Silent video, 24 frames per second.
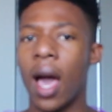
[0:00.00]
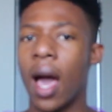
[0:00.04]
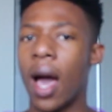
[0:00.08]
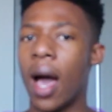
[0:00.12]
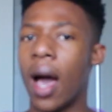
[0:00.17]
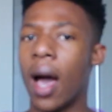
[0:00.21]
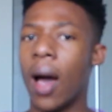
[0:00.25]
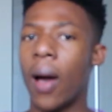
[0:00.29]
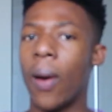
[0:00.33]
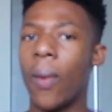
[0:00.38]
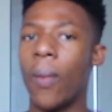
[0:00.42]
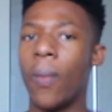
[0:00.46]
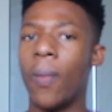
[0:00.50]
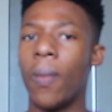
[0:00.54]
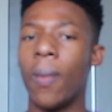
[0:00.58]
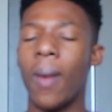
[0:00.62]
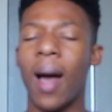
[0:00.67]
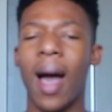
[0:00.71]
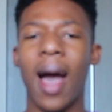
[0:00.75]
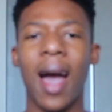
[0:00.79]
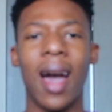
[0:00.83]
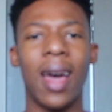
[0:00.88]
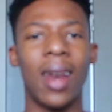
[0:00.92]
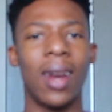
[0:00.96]
Are
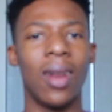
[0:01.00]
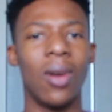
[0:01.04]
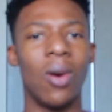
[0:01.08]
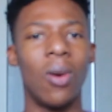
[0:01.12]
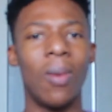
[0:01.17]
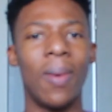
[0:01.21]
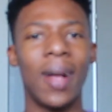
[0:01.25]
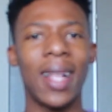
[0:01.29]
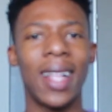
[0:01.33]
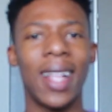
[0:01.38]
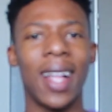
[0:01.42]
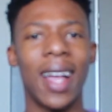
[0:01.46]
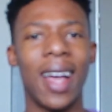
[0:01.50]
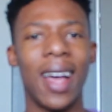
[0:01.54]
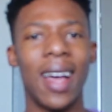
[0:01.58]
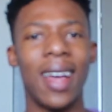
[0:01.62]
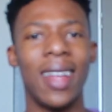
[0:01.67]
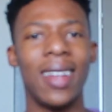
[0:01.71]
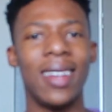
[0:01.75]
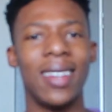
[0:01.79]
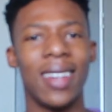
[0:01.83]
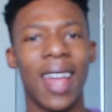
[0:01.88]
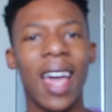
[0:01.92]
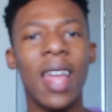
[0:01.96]
over
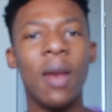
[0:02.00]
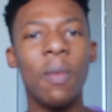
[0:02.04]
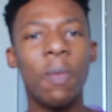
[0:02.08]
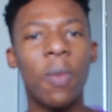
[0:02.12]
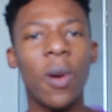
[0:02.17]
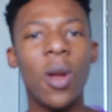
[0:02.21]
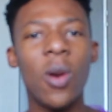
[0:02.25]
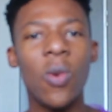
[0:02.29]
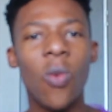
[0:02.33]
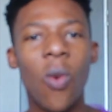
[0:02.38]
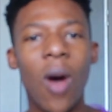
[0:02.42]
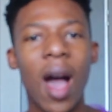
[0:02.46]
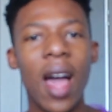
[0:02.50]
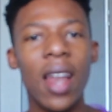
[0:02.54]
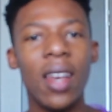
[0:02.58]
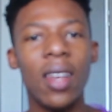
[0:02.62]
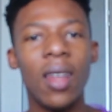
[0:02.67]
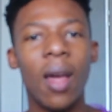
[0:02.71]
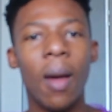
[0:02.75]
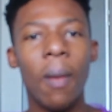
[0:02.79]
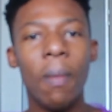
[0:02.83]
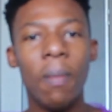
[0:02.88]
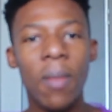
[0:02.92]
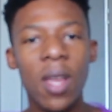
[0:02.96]
9.1
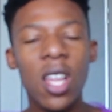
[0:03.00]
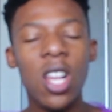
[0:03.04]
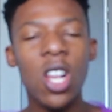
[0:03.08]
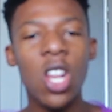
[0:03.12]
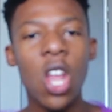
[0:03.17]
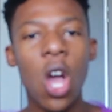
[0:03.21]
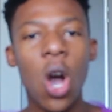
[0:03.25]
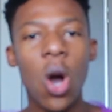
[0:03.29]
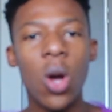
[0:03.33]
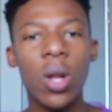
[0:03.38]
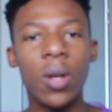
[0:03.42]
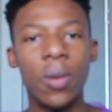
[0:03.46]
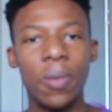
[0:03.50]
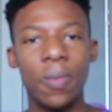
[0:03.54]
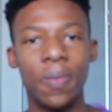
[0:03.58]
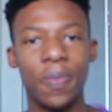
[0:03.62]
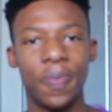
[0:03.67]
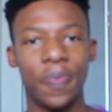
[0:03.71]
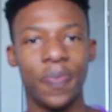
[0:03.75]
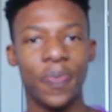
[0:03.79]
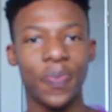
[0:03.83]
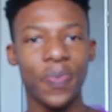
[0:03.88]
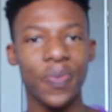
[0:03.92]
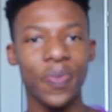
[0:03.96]
million.